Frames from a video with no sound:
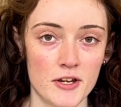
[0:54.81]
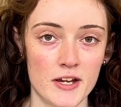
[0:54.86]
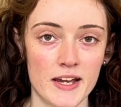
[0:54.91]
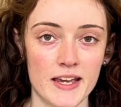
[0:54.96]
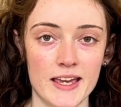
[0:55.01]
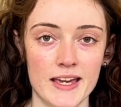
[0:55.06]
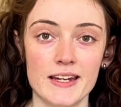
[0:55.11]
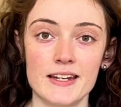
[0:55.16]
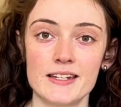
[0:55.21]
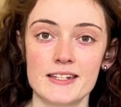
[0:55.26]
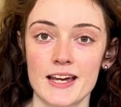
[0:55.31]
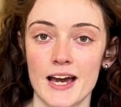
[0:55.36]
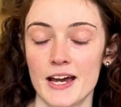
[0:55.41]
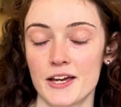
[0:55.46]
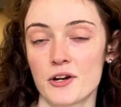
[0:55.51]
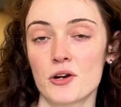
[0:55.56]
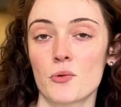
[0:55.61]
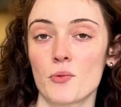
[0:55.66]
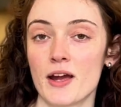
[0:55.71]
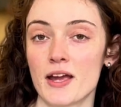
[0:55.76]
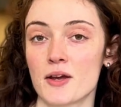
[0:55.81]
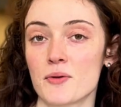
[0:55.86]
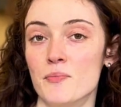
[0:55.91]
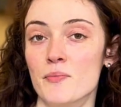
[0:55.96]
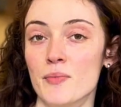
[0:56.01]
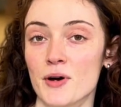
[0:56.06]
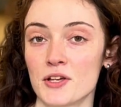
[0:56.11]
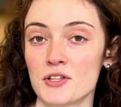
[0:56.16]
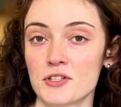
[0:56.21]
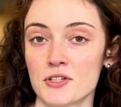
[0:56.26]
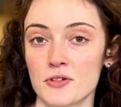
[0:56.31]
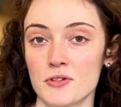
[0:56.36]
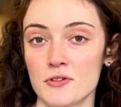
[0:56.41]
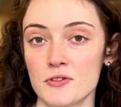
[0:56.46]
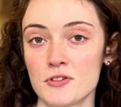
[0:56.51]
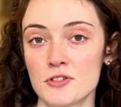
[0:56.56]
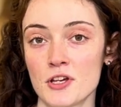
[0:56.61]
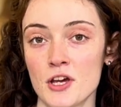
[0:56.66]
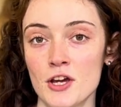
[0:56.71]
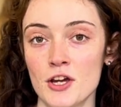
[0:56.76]
Again, tighter, weak
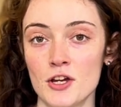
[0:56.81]
muscles,